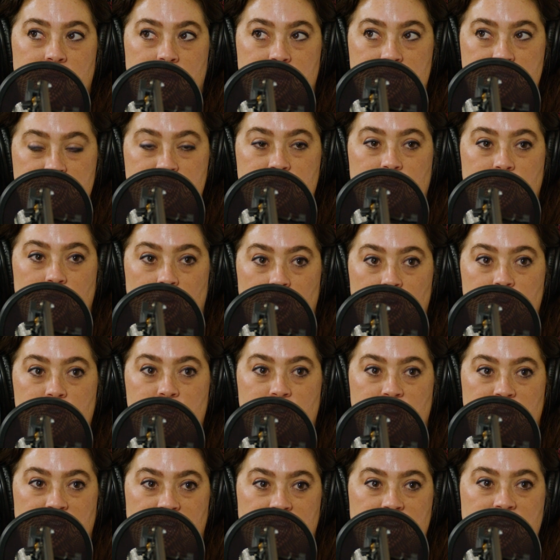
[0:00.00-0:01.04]
and still are
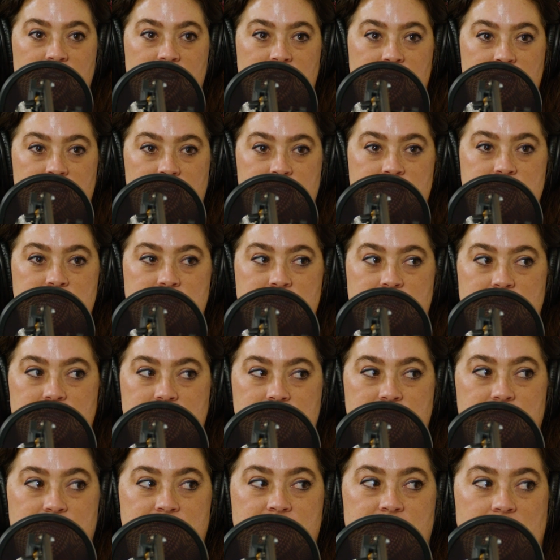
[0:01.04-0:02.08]
creating this
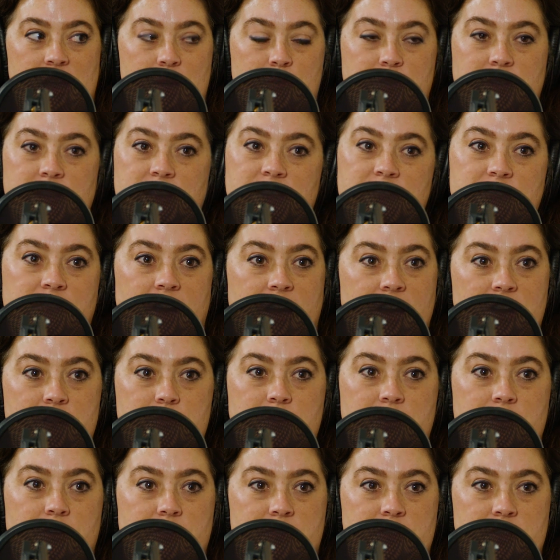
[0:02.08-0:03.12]
family
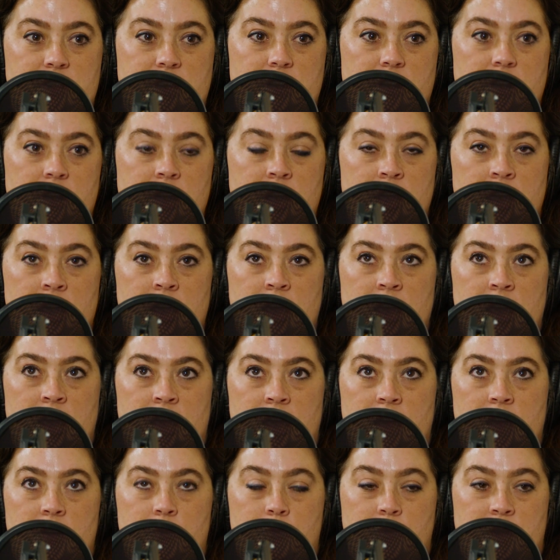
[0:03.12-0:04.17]
environment over there.
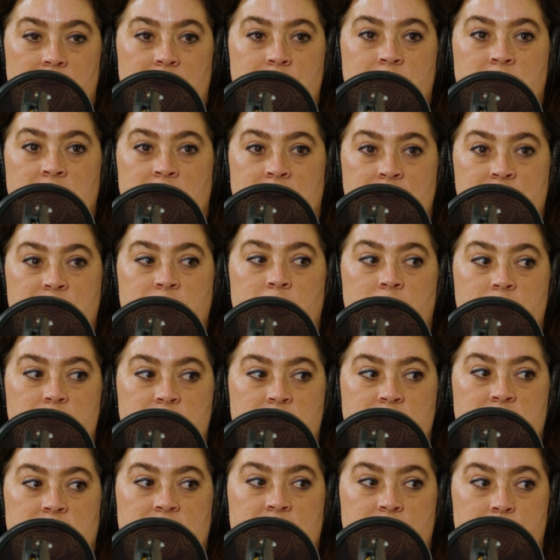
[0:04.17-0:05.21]
We have a lot of
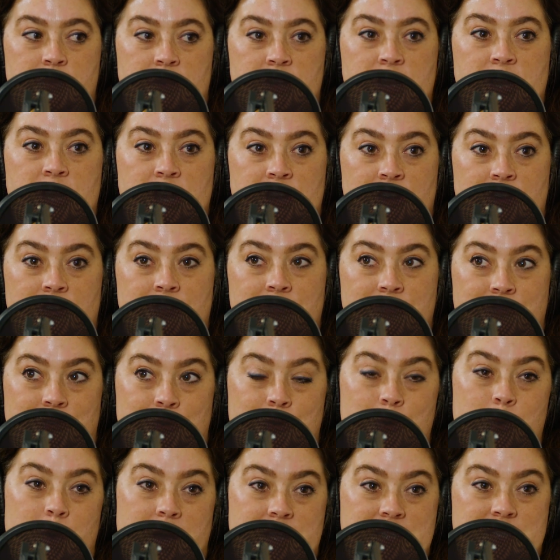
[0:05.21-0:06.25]
coaches that have been here
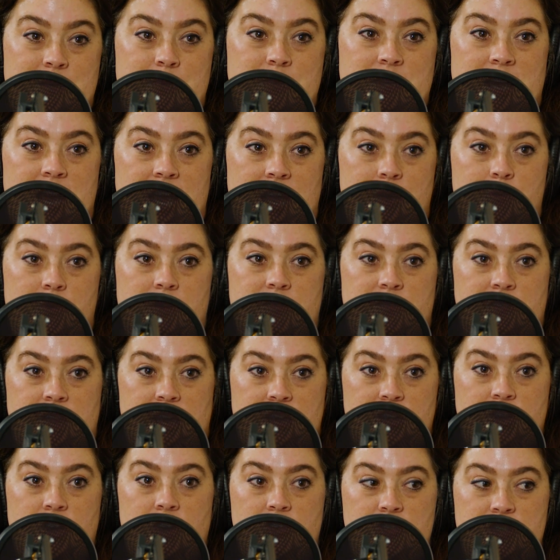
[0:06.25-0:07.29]
for quite some time. We have a
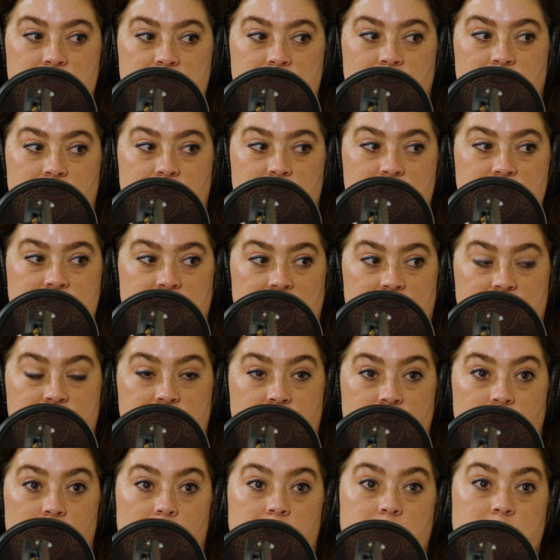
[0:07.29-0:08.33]
lot of coaches on our staff
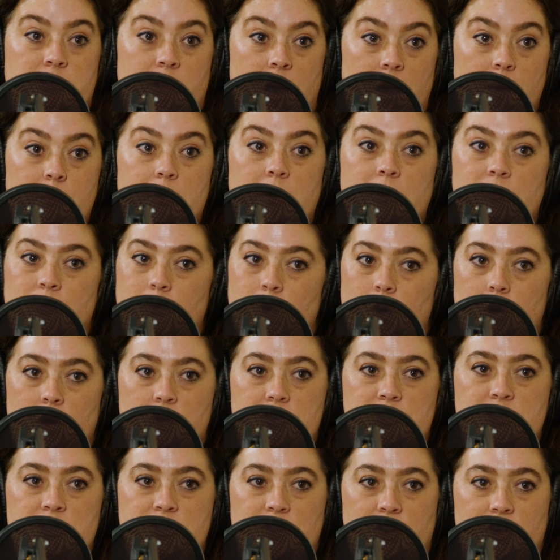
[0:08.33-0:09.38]
that are alum of
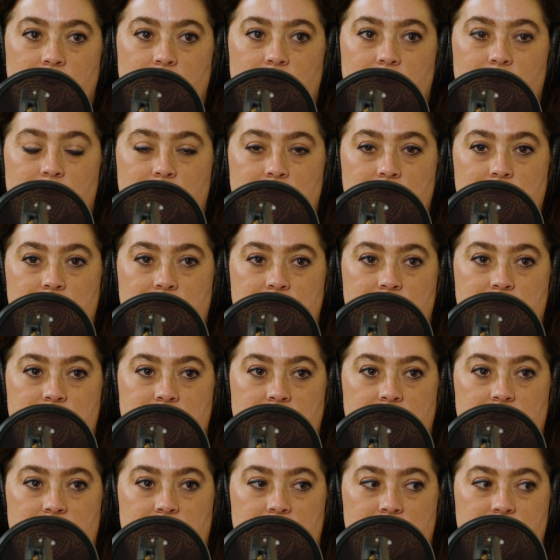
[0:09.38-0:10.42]
Walsh. So
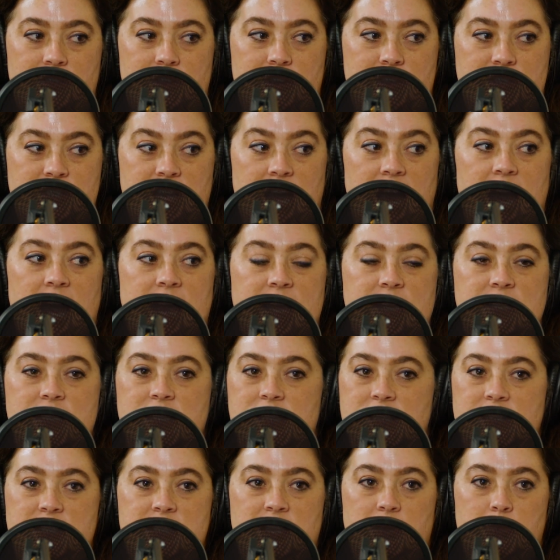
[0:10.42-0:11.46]
they're tied
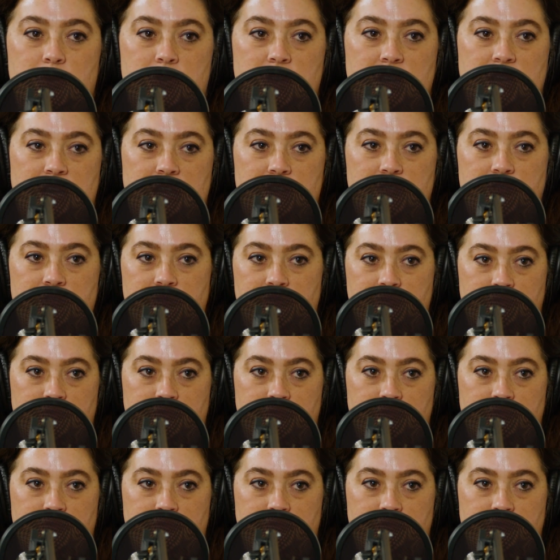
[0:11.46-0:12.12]
to this community